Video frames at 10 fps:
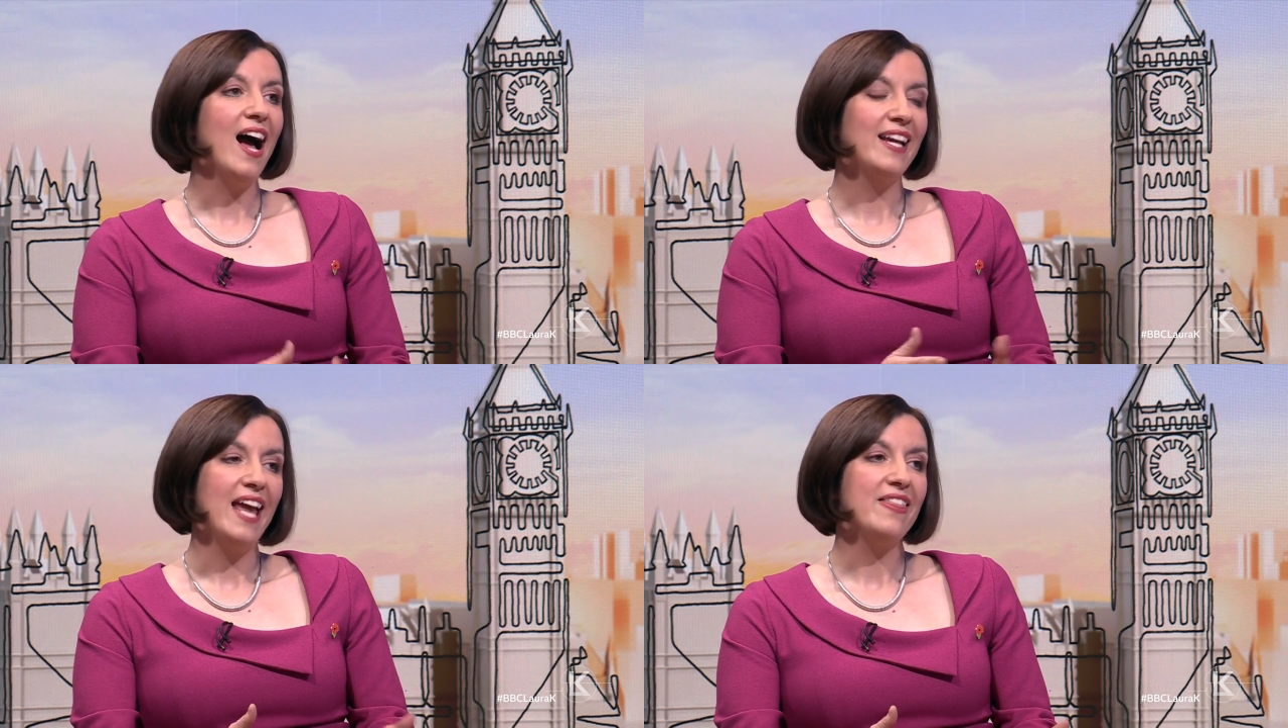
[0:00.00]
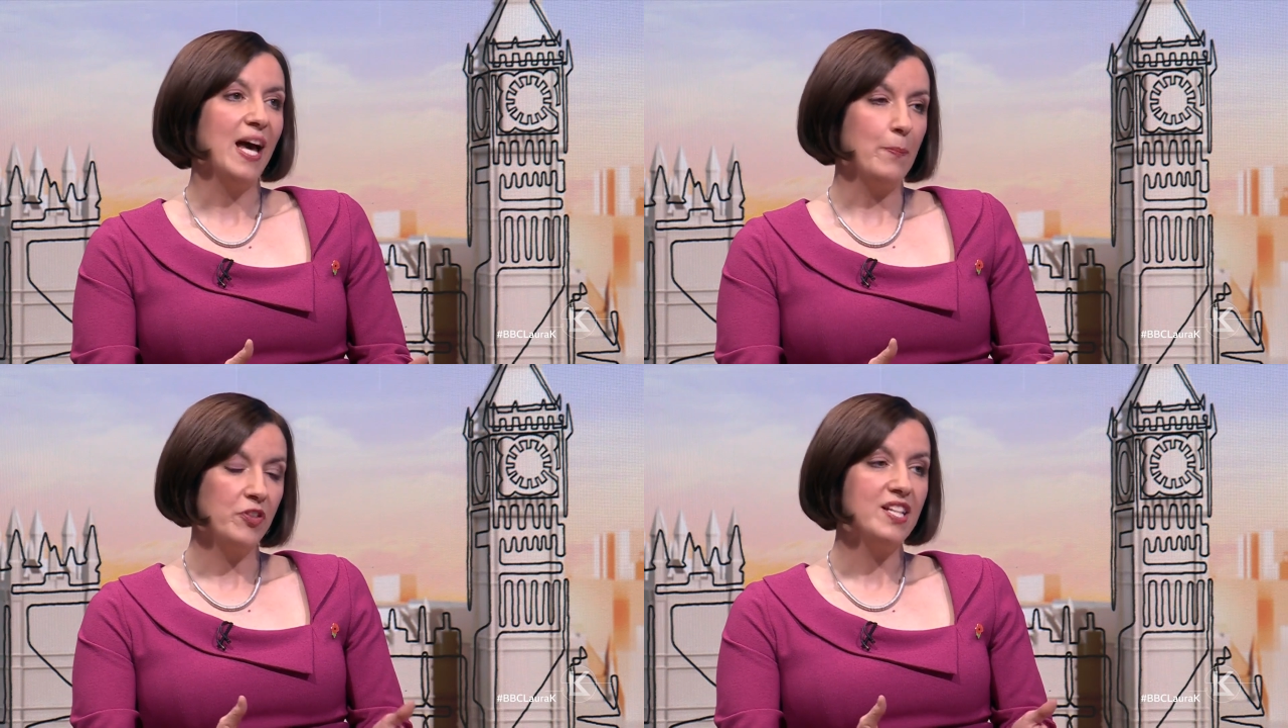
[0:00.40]
I get
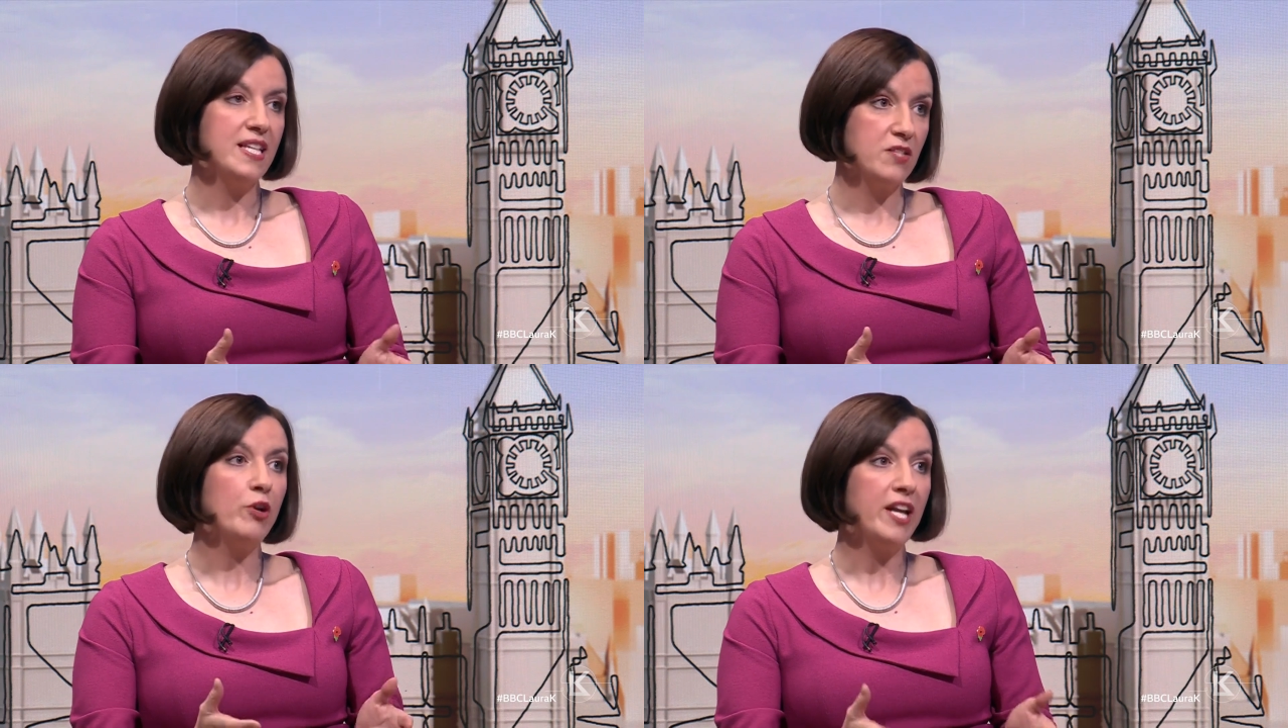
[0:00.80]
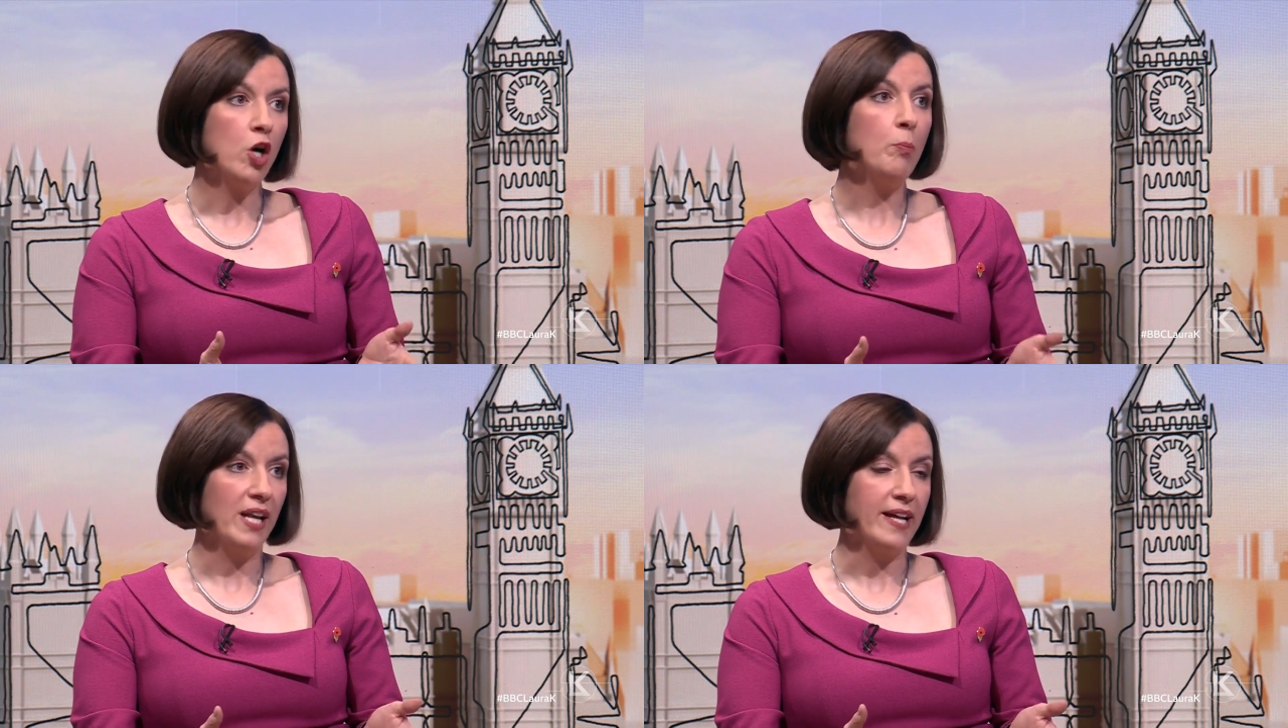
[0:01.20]
that, but this is really
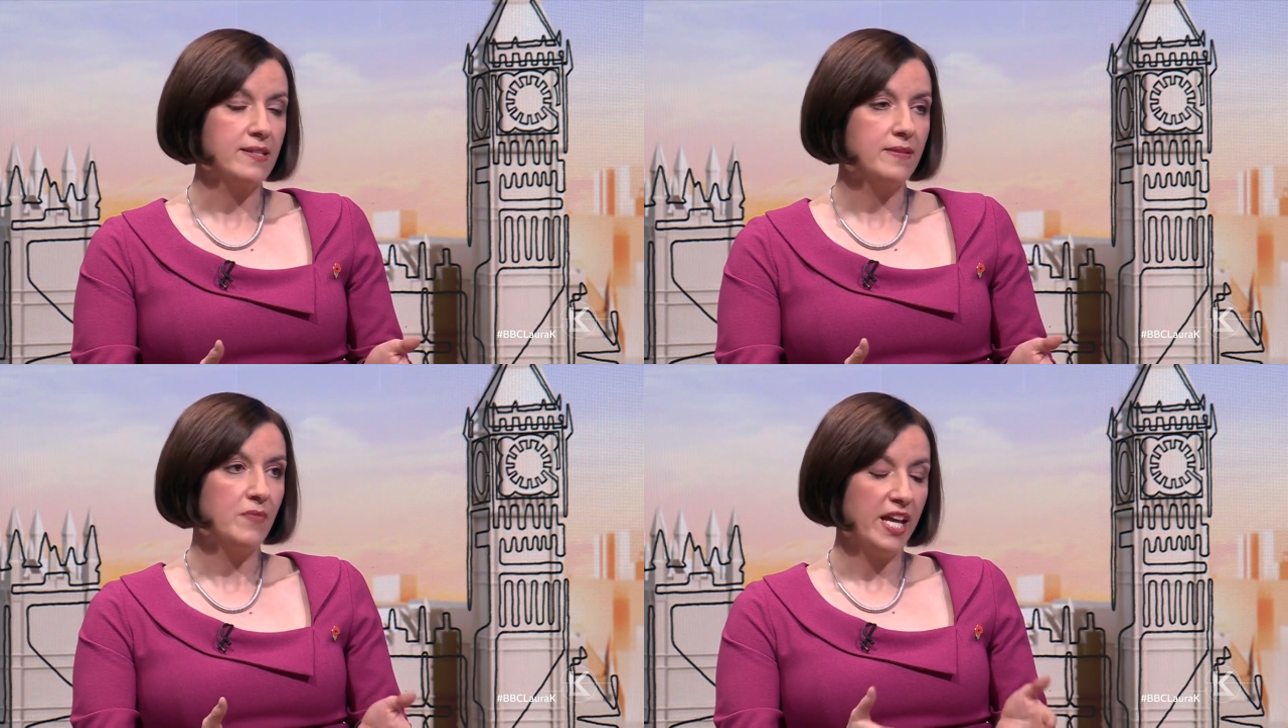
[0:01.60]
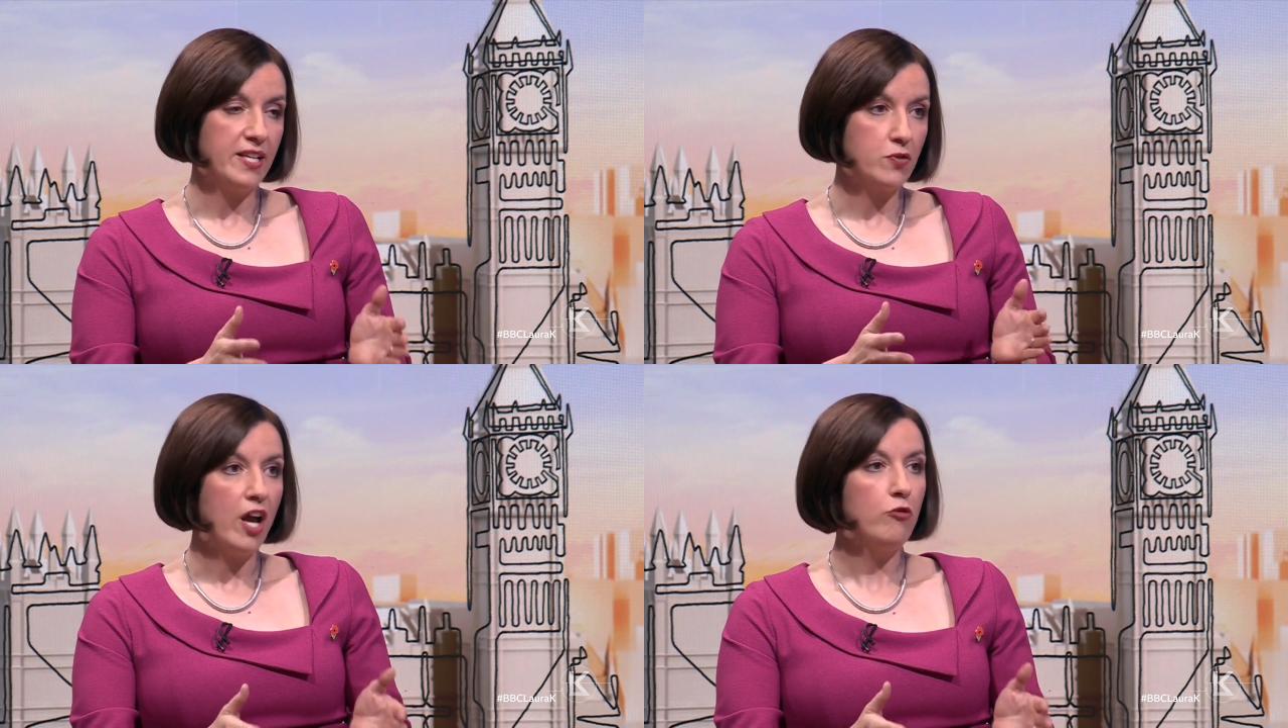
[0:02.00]
complex. It
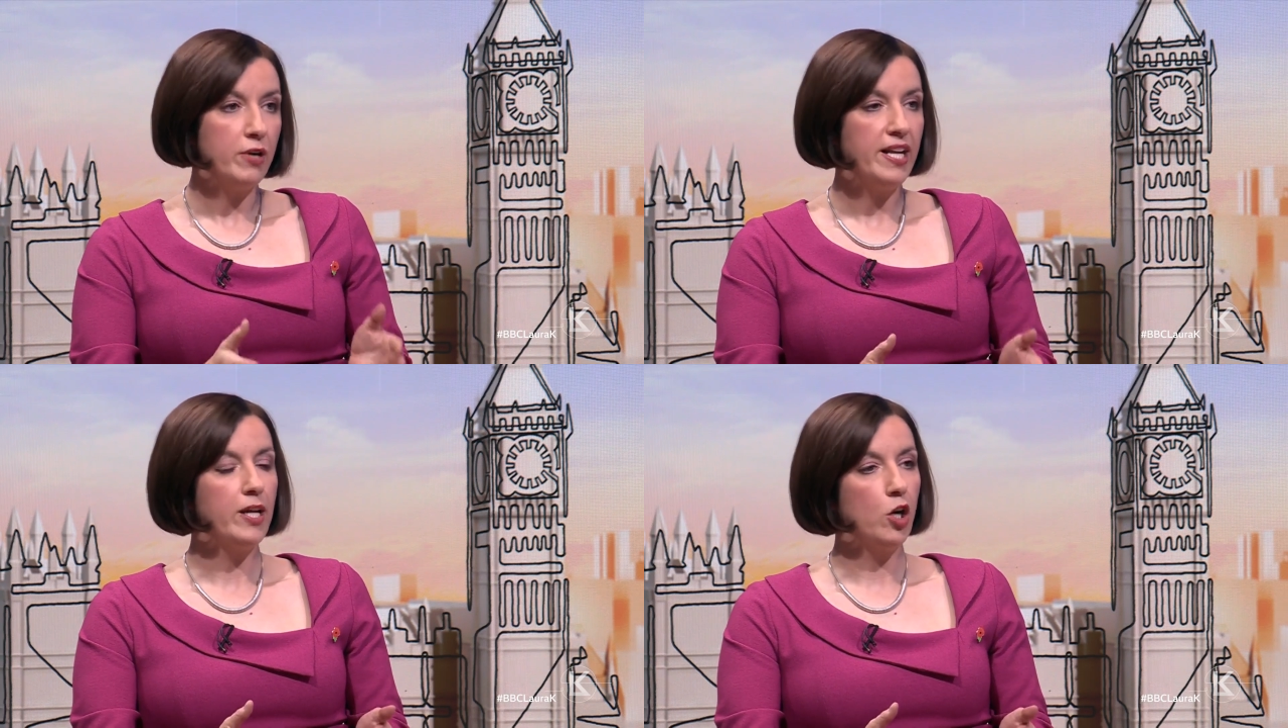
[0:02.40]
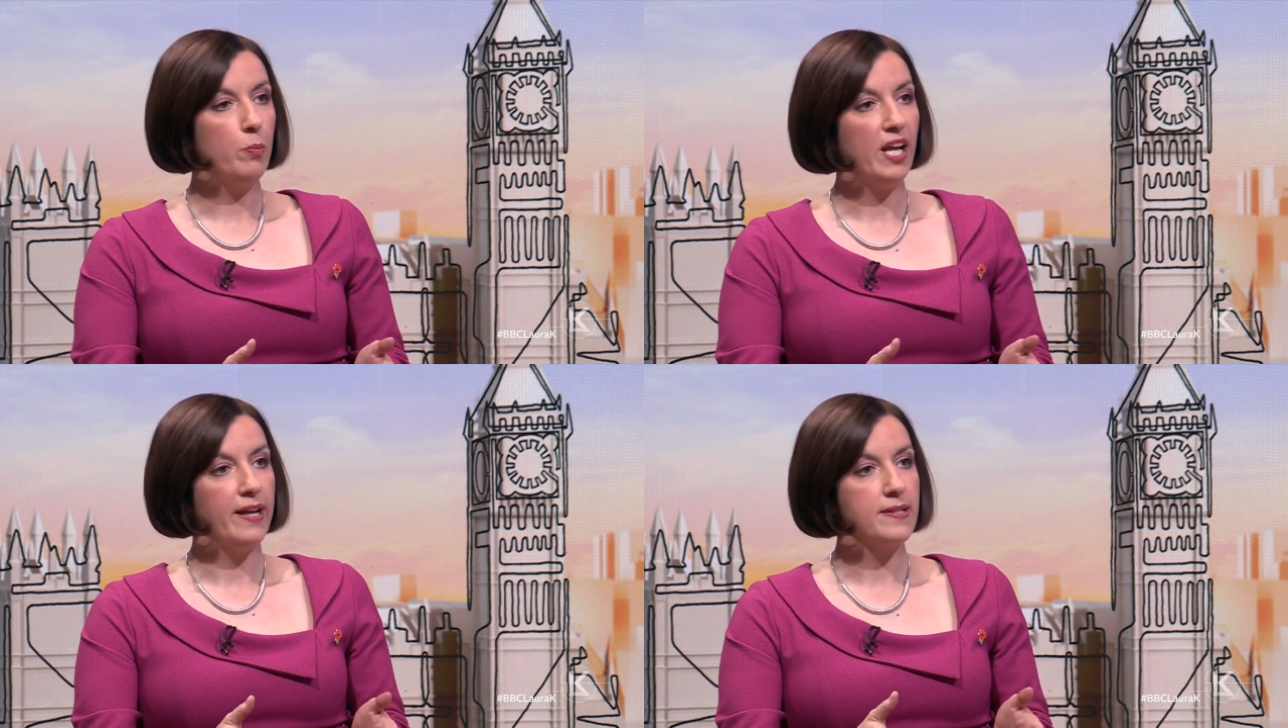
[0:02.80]
is a really
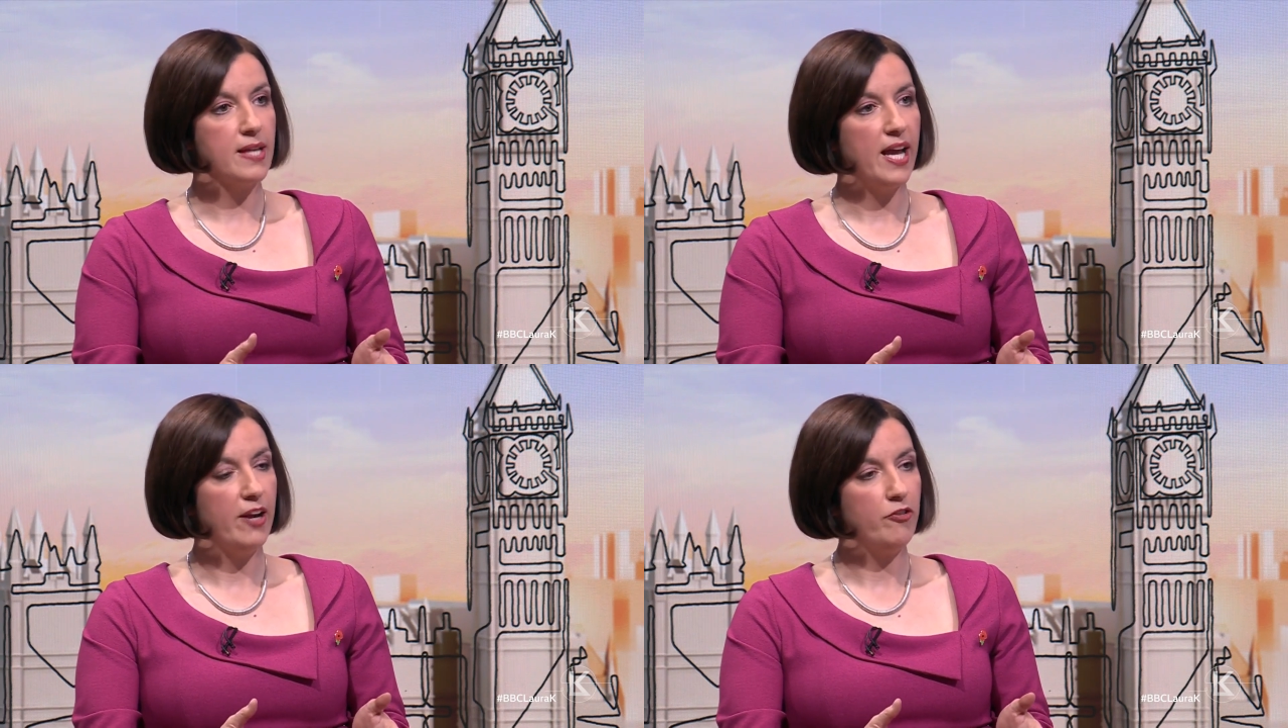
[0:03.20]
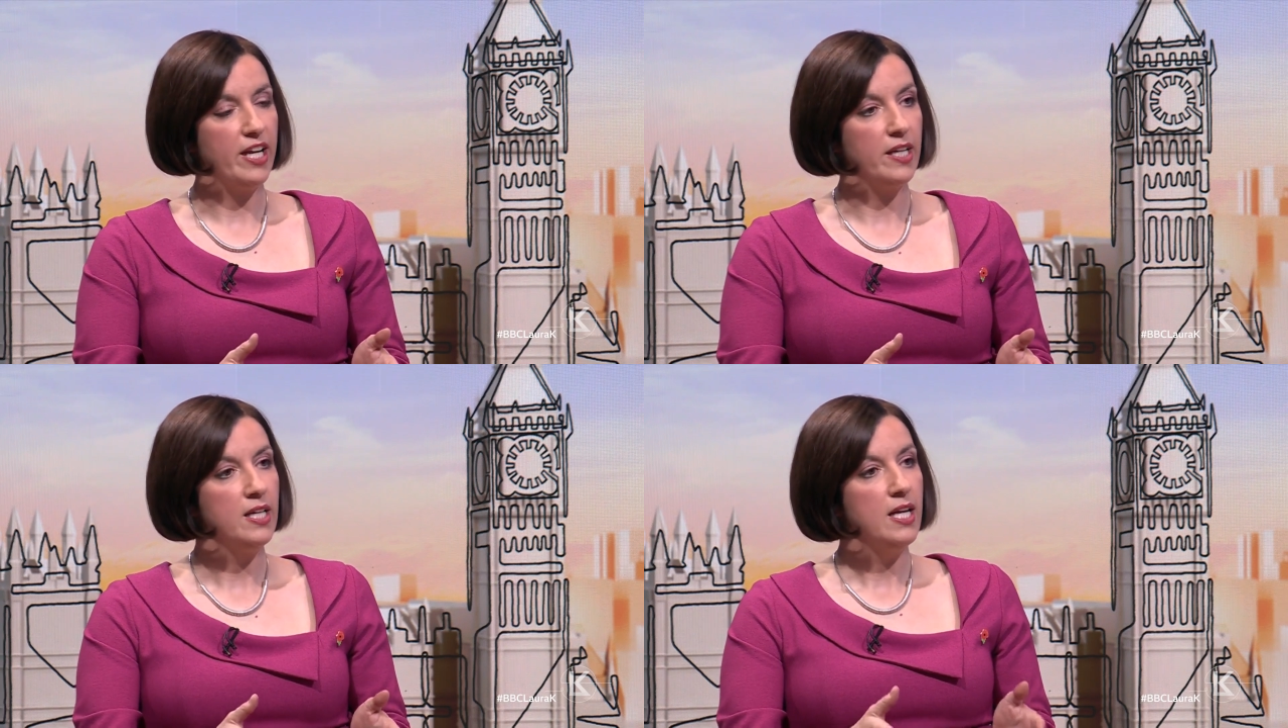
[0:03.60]
complex
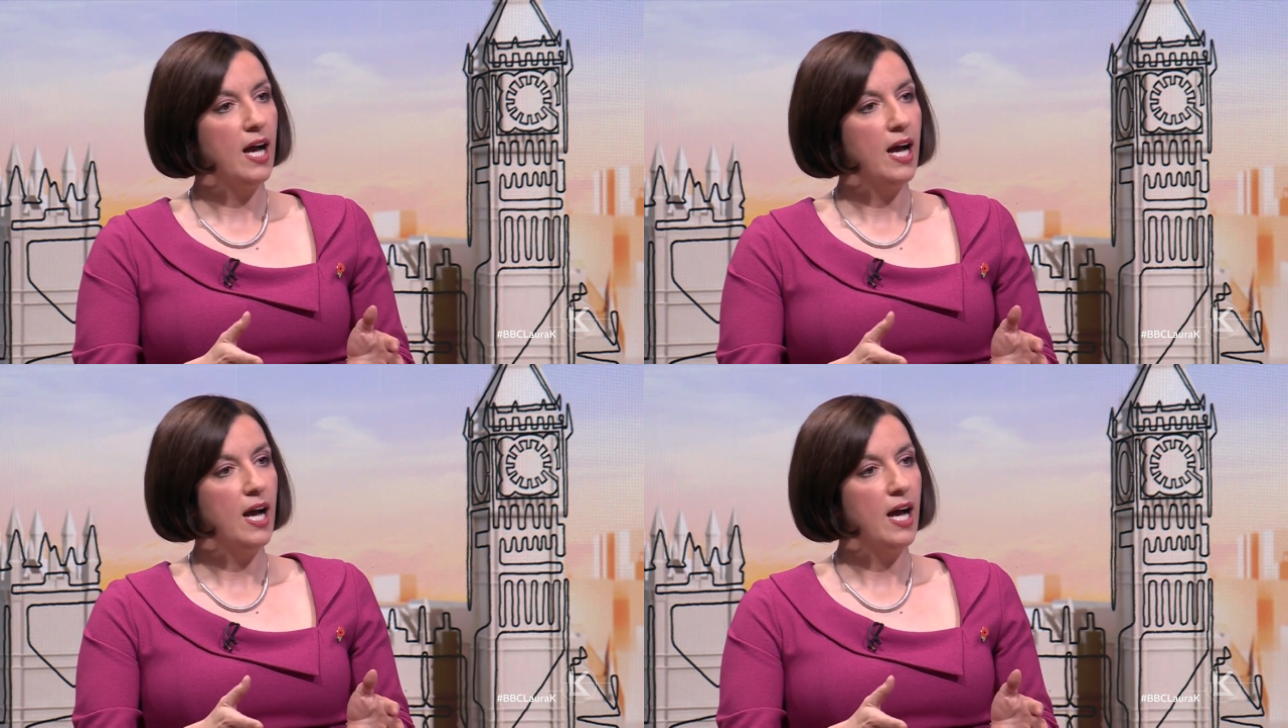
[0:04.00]
area.